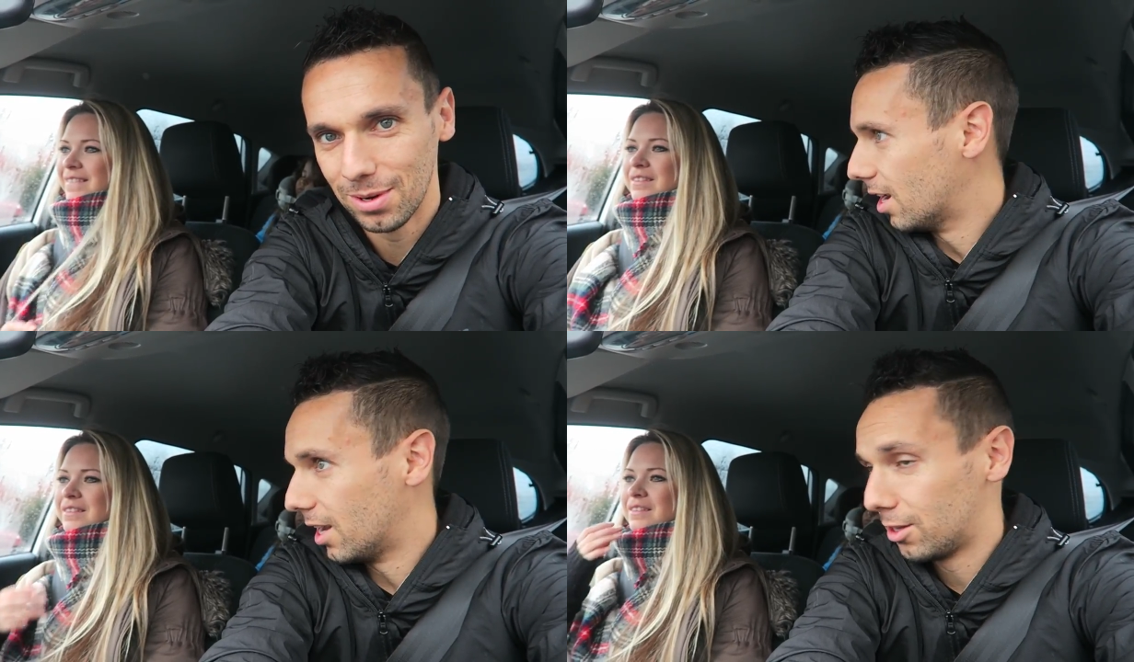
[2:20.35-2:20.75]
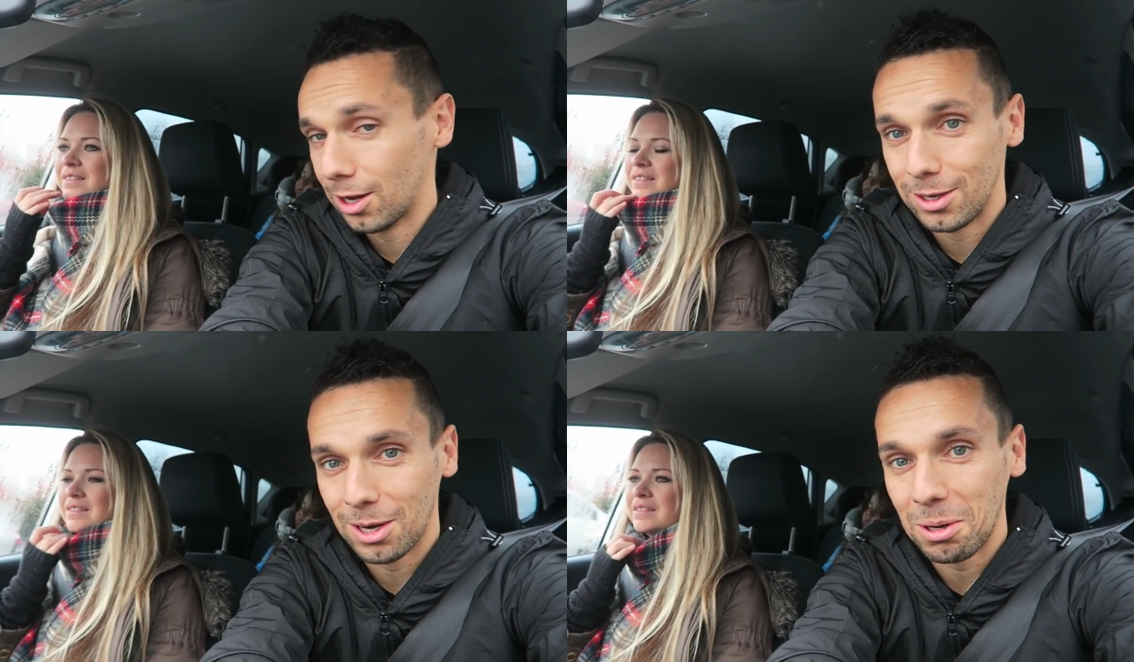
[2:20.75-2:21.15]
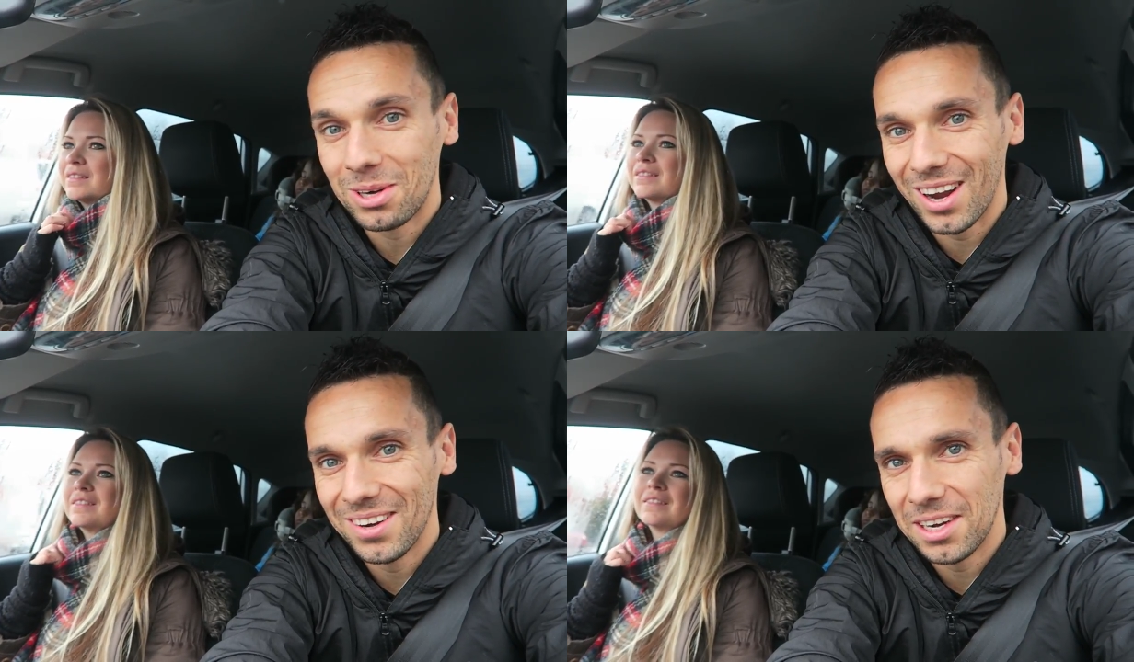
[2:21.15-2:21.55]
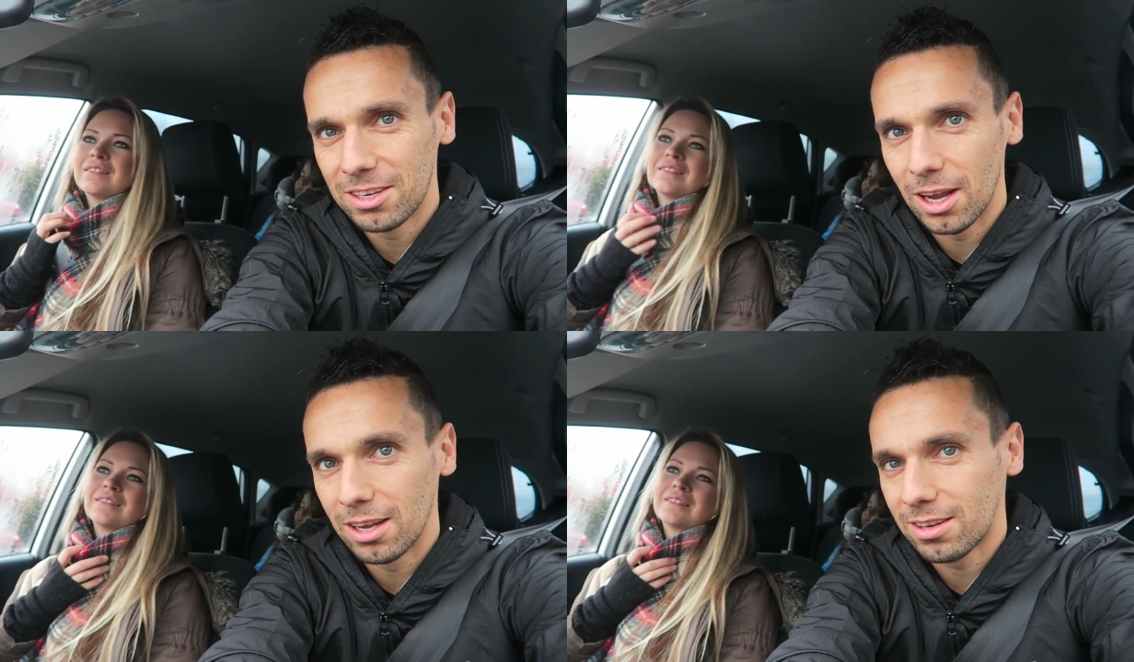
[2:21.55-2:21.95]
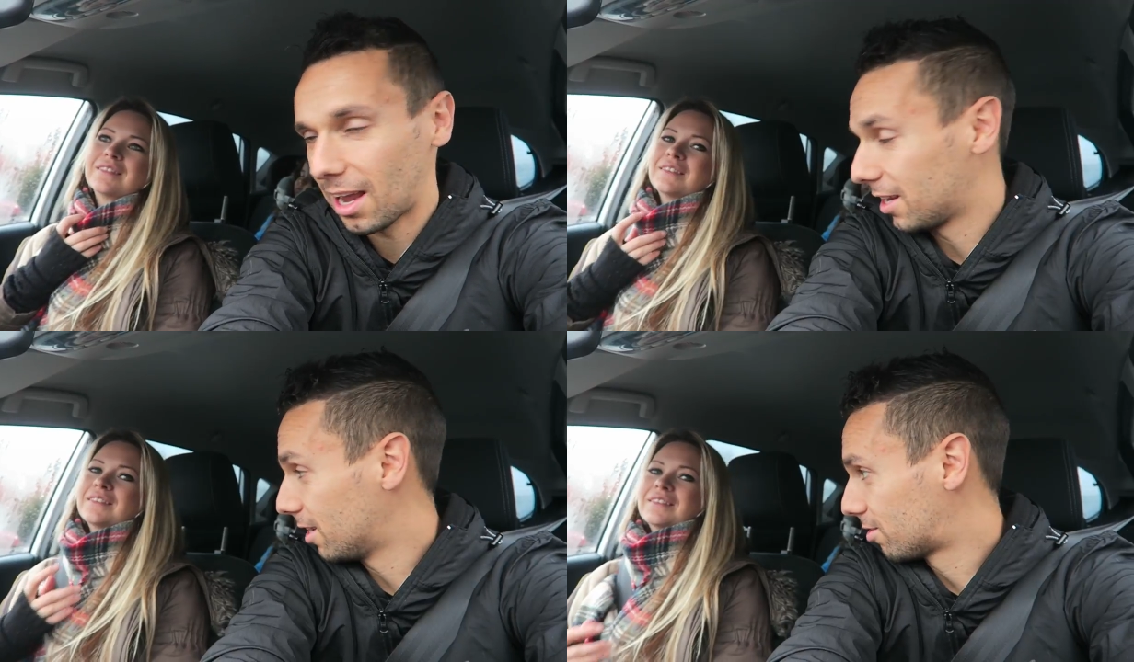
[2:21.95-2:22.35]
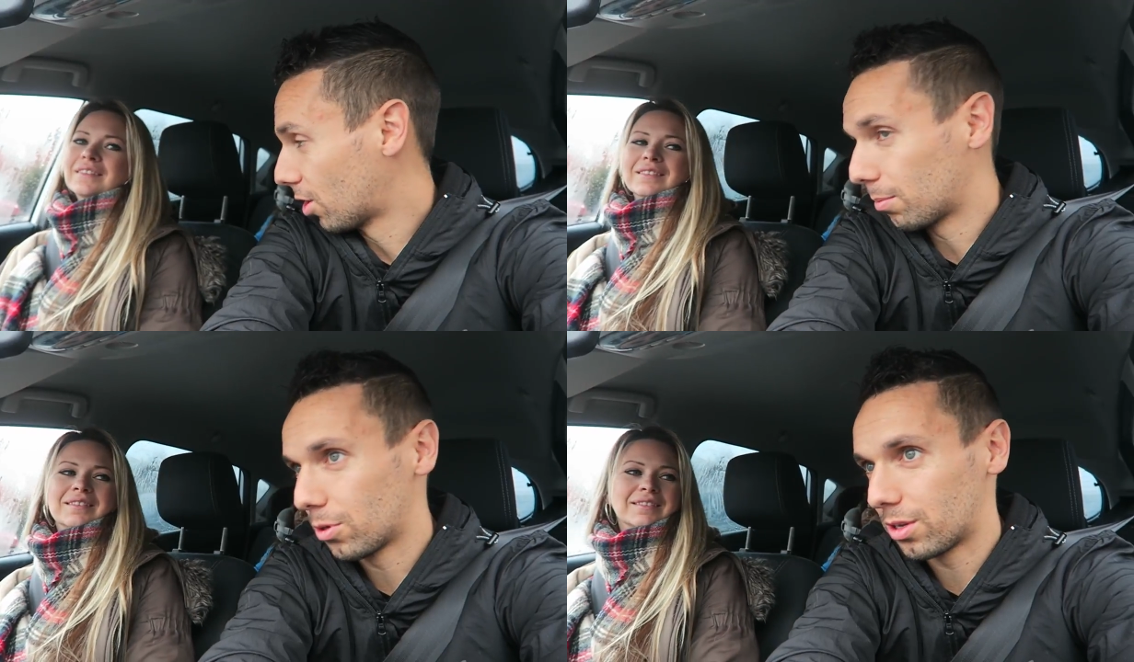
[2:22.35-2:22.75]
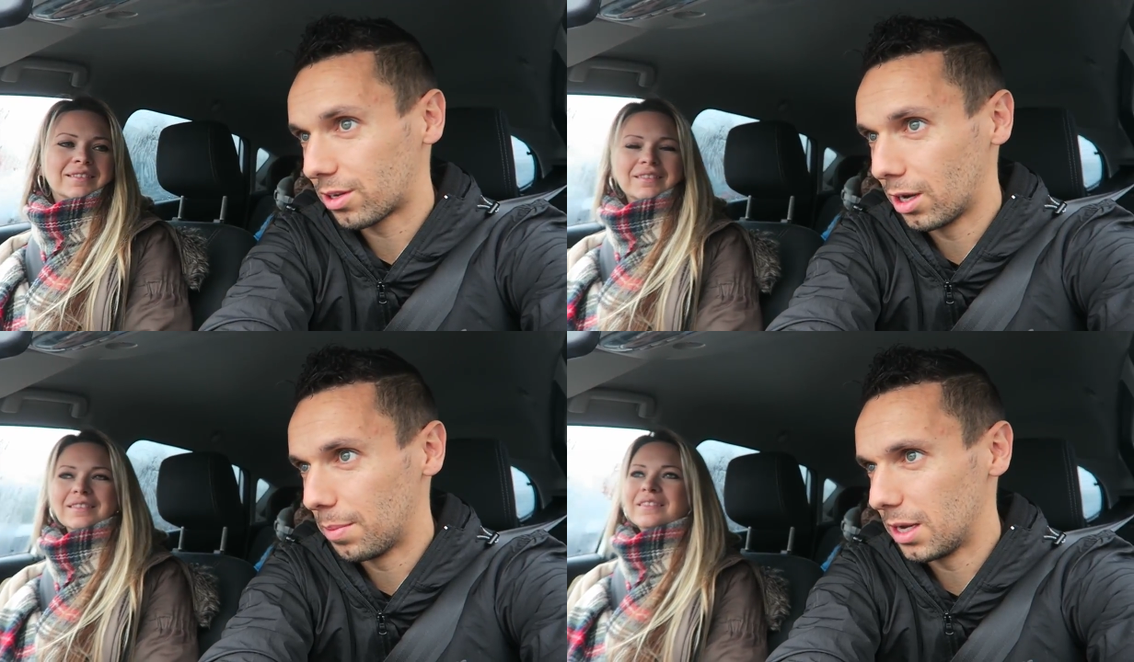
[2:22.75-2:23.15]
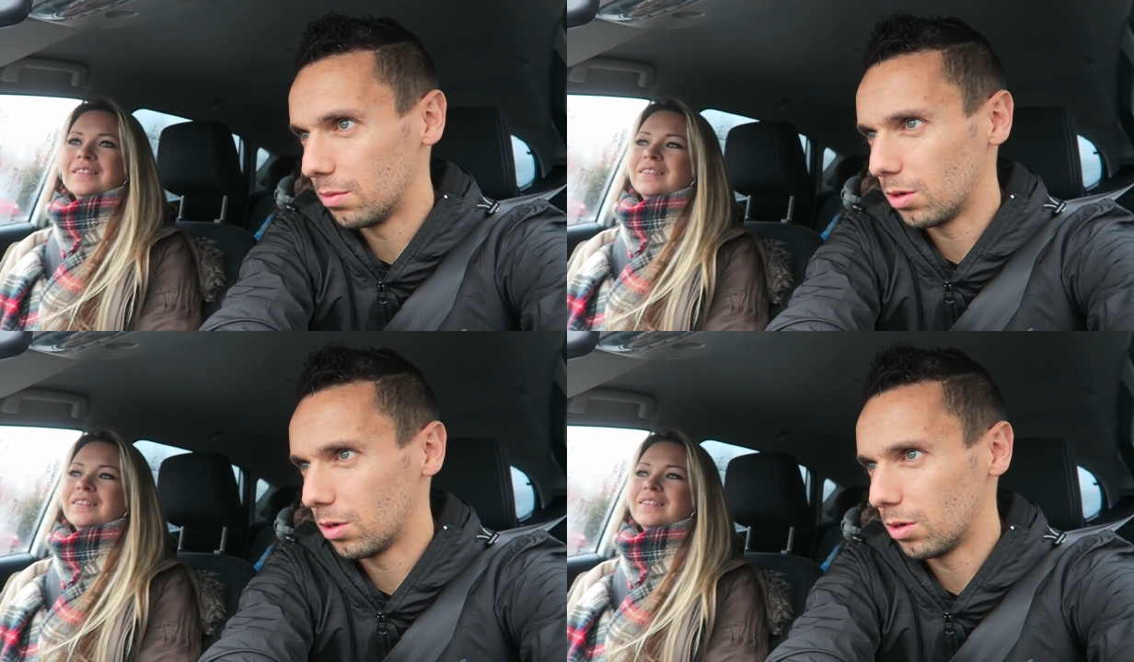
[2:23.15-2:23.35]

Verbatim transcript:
Speaker 1: And uh, Jojo is uh, taking his time because it's going to be,